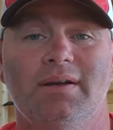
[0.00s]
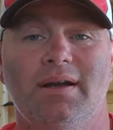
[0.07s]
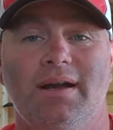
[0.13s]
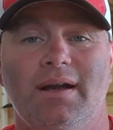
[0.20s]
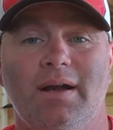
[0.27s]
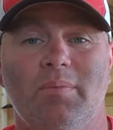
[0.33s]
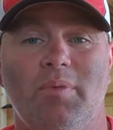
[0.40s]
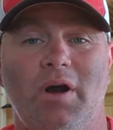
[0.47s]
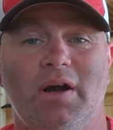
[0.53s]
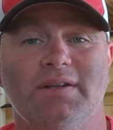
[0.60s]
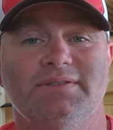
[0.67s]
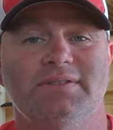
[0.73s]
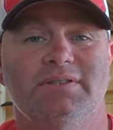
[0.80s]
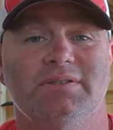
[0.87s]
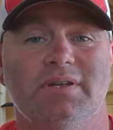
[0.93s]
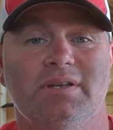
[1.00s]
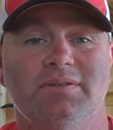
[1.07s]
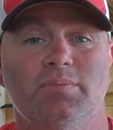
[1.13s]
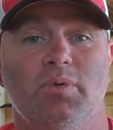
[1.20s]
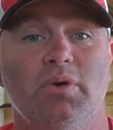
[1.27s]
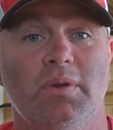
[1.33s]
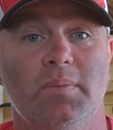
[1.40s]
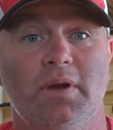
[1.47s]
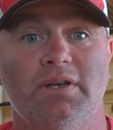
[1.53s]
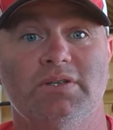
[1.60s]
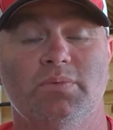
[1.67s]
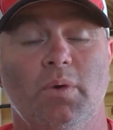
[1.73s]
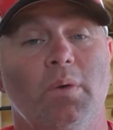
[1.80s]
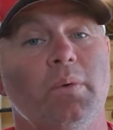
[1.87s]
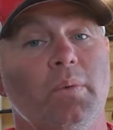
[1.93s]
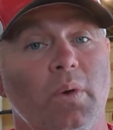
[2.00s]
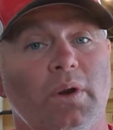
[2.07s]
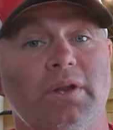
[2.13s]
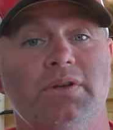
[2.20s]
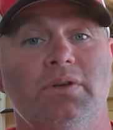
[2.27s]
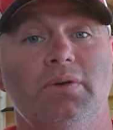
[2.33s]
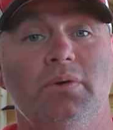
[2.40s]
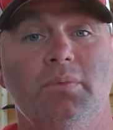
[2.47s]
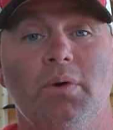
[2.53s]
ponds is pretty much what we want to do,